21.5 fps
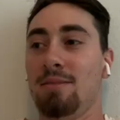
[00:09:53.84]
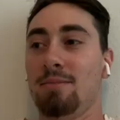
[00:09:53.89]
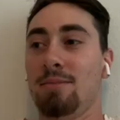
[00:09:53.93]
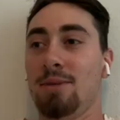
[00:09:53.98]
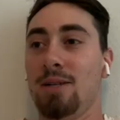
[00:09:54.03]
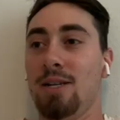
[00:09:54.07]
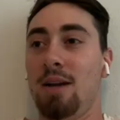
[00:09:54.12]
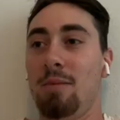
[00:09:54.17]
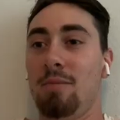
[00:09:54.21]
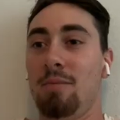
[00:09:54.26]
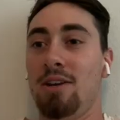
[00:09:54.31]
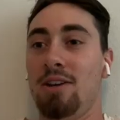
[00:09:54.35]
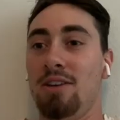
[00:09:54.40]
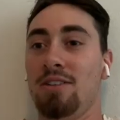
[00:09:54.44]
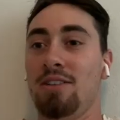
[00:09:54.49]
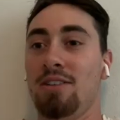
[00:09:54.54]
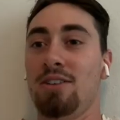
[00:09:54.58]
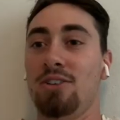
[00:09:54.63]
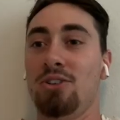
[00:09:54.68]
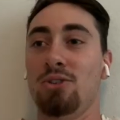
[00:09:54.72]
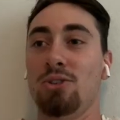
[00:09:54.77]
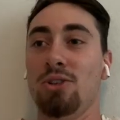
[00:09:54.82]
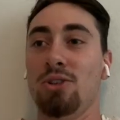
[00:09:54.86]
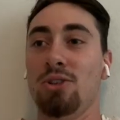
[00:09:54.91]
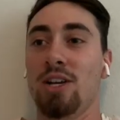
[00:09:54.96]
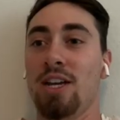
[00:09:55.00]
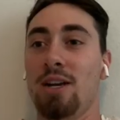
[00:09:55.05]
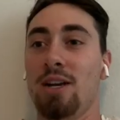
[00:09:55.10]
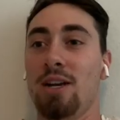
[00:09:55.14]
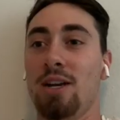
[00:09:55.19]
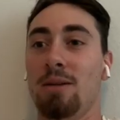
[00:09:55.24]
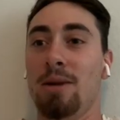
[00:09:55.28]
But I mean, you look at
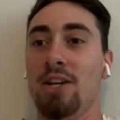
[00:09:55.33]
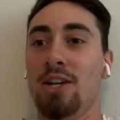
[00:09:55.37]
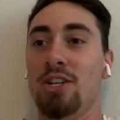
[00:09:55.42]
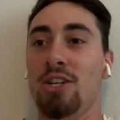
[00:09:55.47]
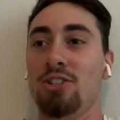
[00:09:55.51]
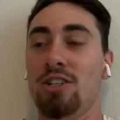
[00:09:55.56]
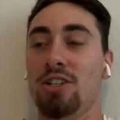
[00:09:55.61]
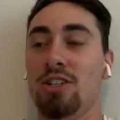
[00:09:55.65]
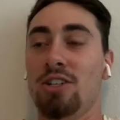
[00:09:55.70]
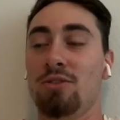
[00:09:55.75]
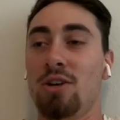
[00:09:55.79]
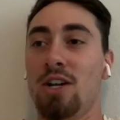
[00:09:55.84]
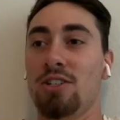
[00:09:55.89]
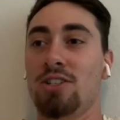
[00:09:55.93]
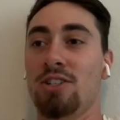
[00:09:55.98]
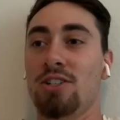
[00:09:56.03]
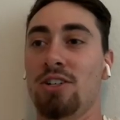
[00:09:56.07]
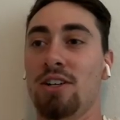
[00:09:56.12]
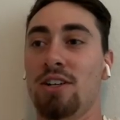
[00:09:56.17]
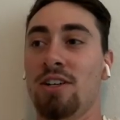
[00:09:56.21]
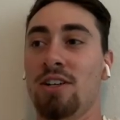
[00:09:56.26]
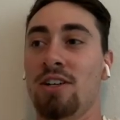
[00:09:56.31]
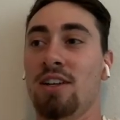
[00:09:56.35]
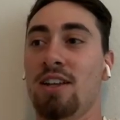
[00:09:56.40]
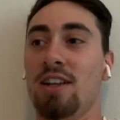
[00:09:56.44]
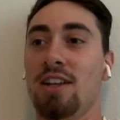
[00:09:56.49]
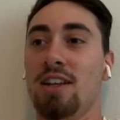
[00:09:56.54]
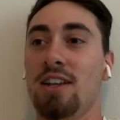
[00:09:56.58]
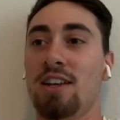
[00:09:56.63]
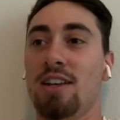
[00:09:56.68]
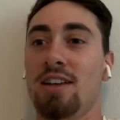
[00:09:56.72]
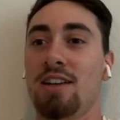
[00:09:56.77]
a major league roster, and
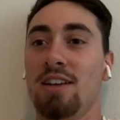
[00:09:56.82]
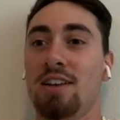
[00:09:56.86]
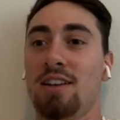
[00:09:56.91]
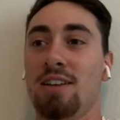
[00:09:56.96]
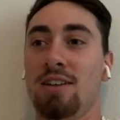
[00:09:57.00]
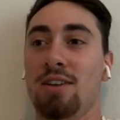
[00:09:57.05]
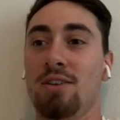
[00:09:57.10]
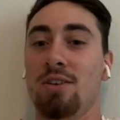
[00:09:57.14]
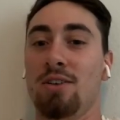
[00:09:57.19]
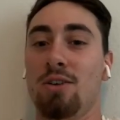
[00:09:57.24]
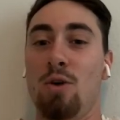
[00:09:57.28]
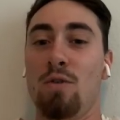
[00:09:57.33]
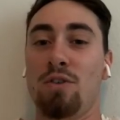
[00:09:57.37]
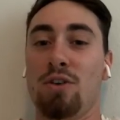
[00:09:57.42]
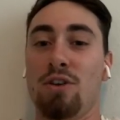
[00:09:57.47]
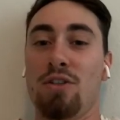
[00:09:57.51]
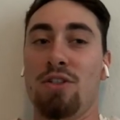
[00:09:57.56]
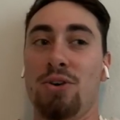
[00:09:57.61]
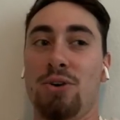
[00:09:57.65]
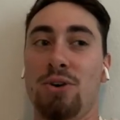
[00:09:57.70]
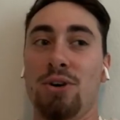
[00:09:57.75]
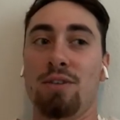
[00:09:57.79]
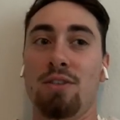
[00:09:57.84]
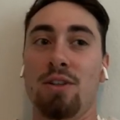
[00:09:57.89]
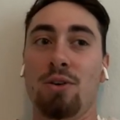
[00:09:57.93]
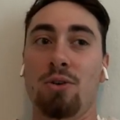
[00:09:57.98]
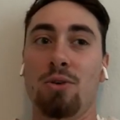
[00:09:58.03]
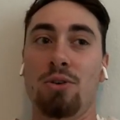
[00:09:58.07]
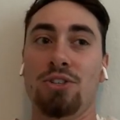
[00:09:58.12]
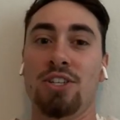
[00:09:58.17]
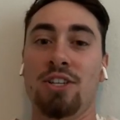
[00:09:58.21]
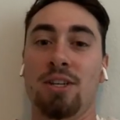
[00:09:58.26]
over a third of the
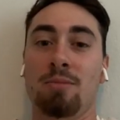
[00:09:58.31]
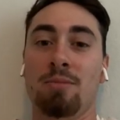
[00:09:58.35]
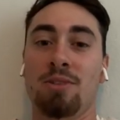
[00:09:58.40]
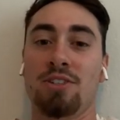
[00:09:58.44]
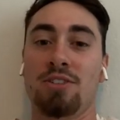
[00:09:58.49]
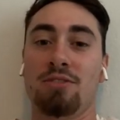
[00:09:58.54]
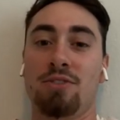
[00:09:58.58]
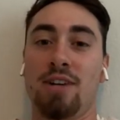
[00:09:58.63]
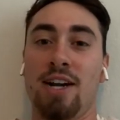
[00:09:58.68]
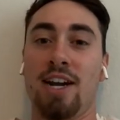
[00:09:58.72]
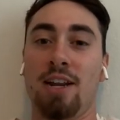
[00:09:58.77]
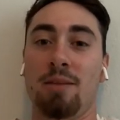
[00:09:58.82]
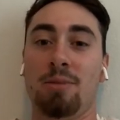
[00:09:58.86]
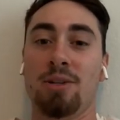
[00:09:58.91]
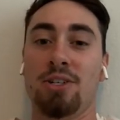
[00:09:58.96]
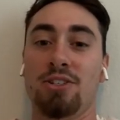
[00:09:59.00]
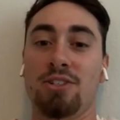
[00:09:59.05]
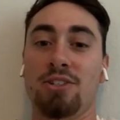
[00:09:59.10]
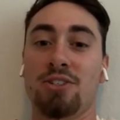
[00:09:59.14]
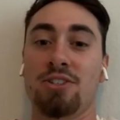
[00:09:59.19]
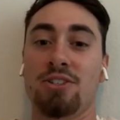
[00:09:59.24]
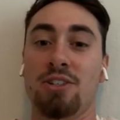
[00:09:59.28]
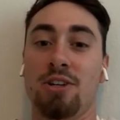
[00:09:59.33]
whole team is right-handed pitchers.